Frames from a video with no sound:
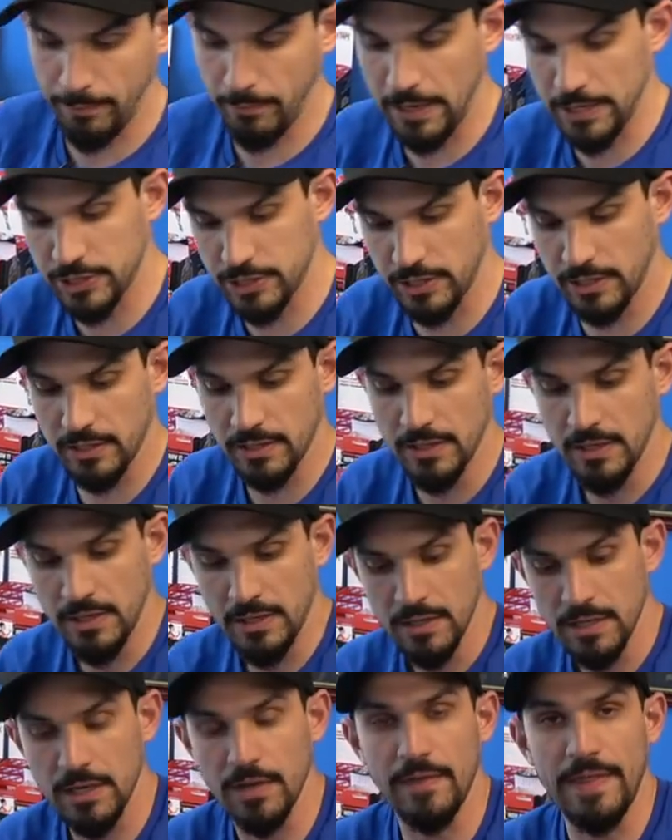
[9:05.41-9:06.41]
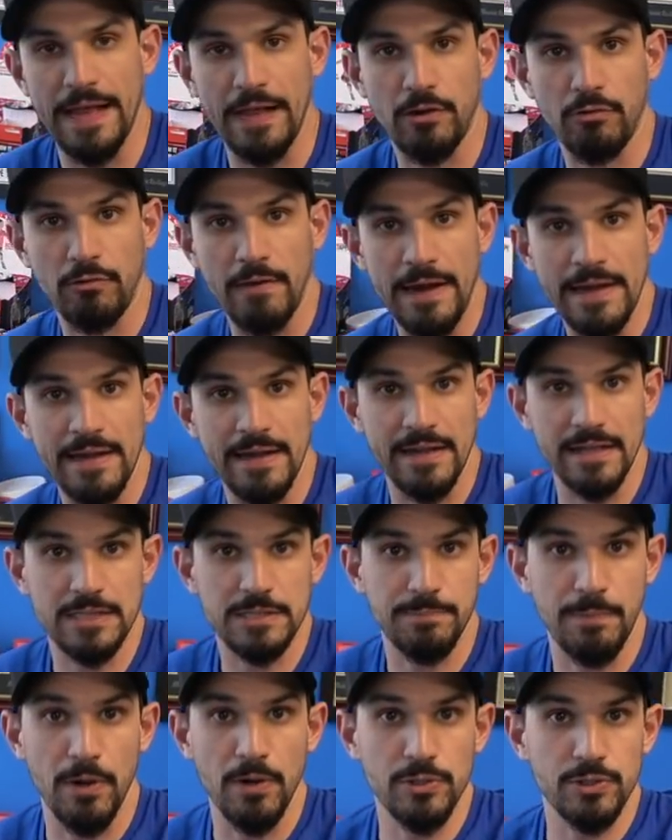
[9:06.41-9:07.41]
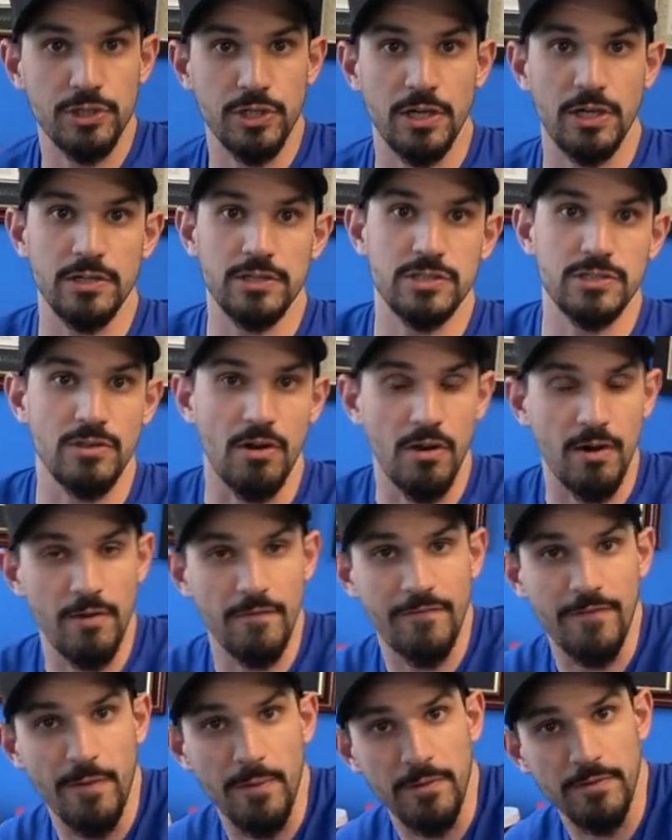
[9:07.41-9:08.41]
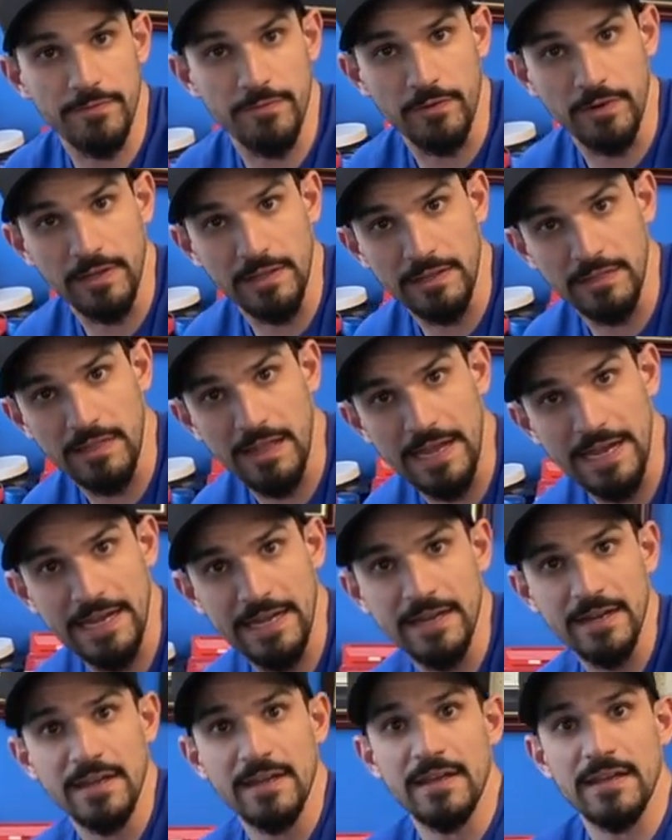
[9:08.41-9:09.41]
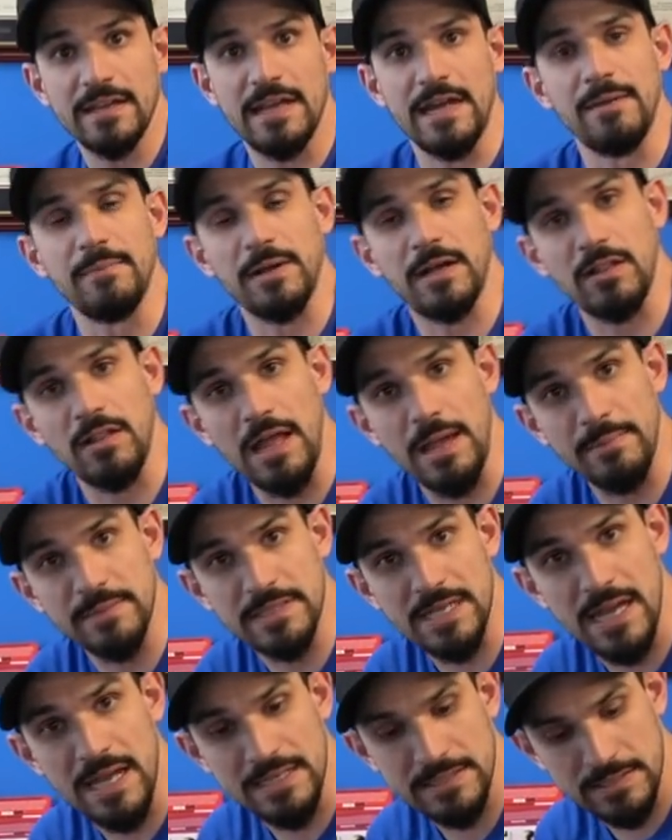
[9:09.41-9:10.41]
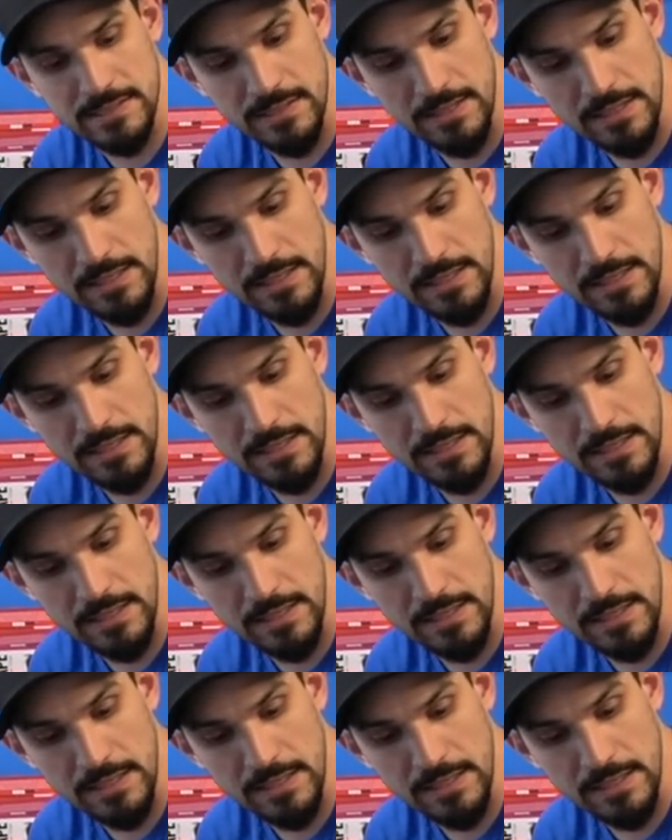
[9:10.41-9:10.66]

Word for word: pressure, you know, that graded exposure, start off really light, get him acclimatized to